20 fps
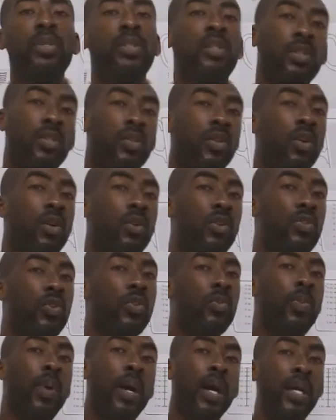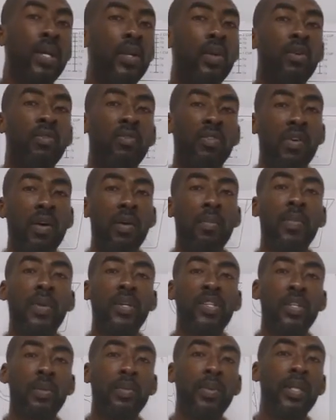which is also part of our
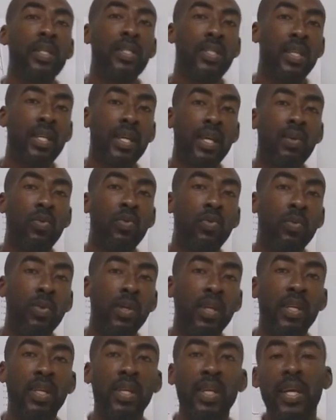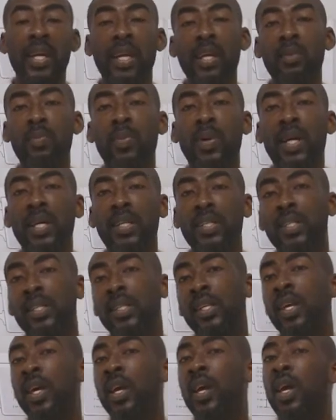measurement. That will be the end part
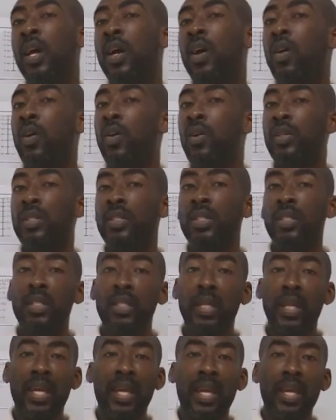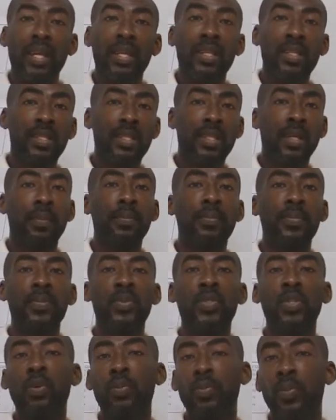or the end
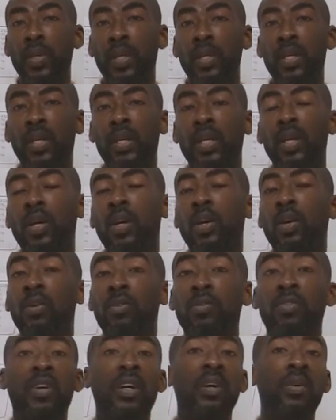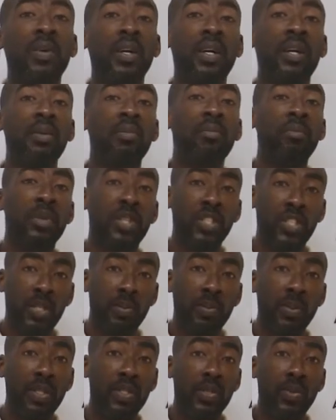subtopic of our
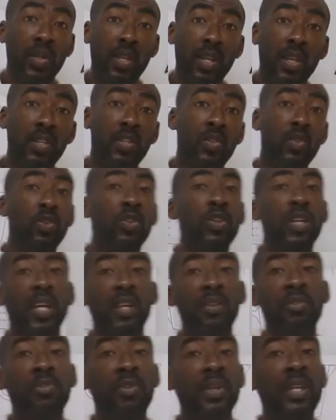measurement. Okay, so you can